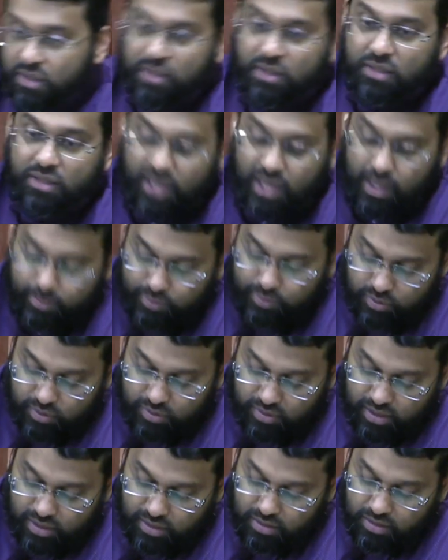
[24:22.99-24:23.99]
the captor
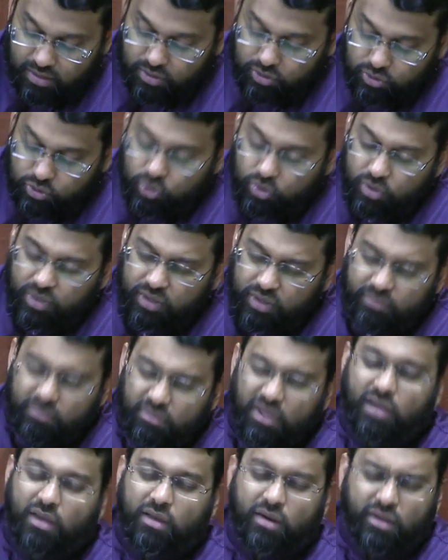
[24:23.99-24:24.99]
then took
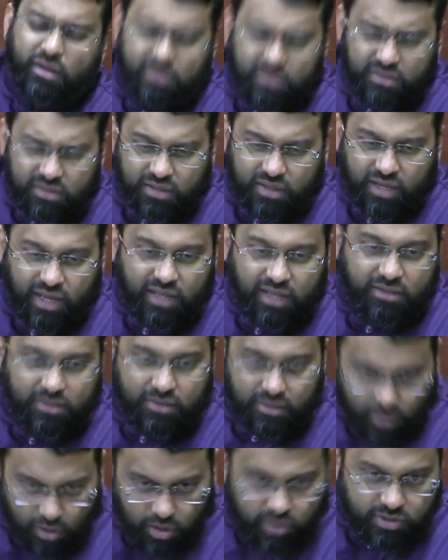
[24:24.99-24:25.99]
Mikraz as
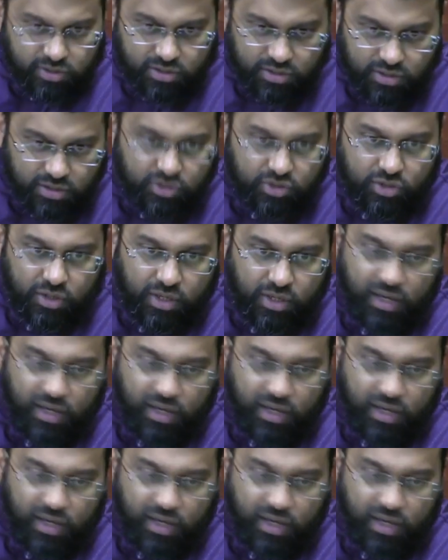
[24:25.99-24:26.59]
the hostage,